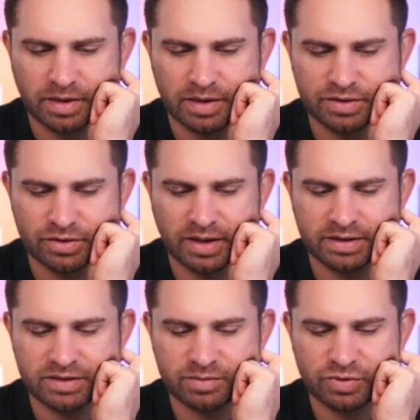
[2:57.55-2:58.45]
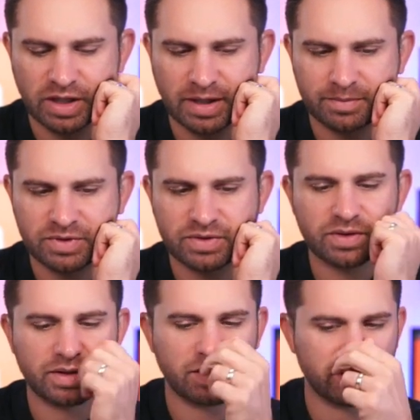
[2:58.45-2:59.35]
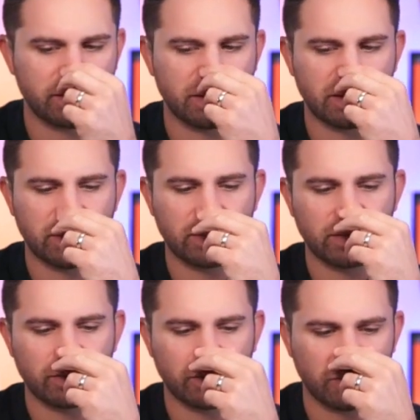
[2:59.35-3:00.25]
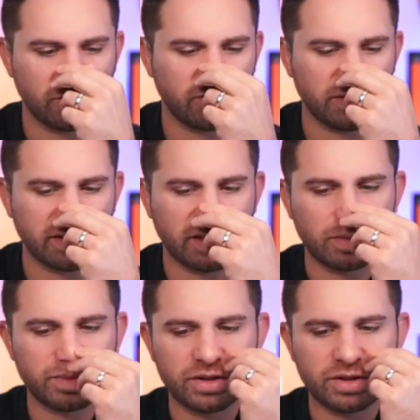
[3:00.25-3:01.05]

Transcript: At least they're adding some jobs, and uh, hopefully that'll be a